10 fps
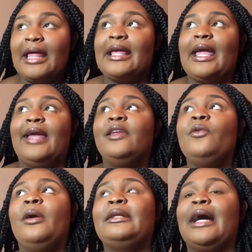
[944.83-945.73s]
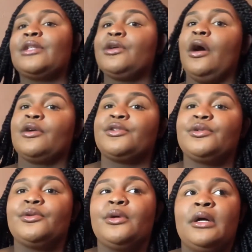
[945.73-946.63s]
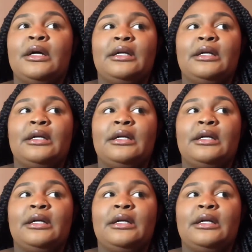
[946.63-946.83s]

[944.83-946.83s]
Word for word: Like anyone that I talk to